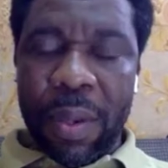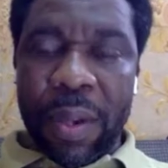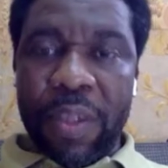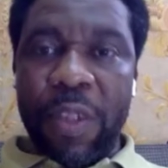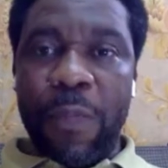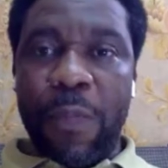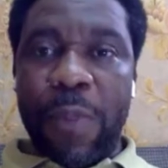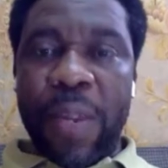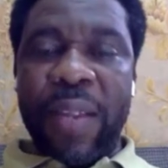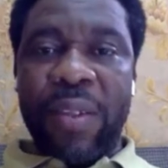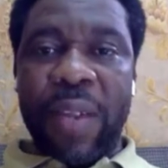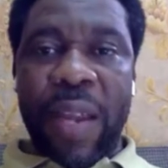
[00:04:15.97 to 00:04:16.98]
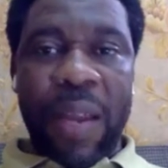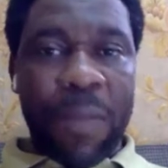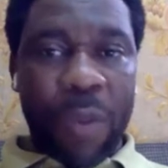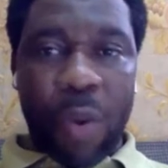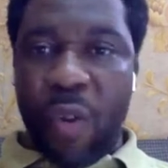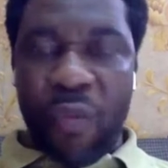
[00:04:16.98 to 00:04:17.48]
There is a place I
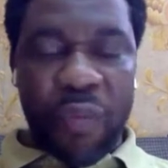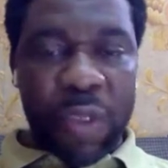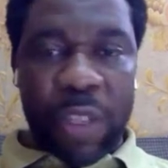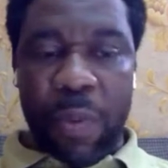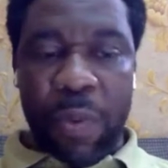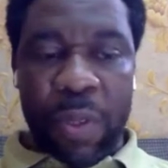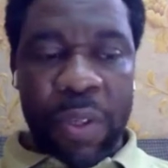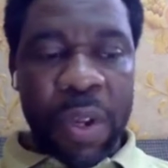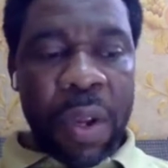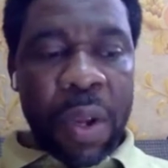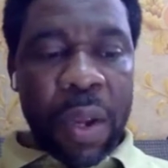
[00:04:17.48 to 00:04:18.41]
am comfortable with.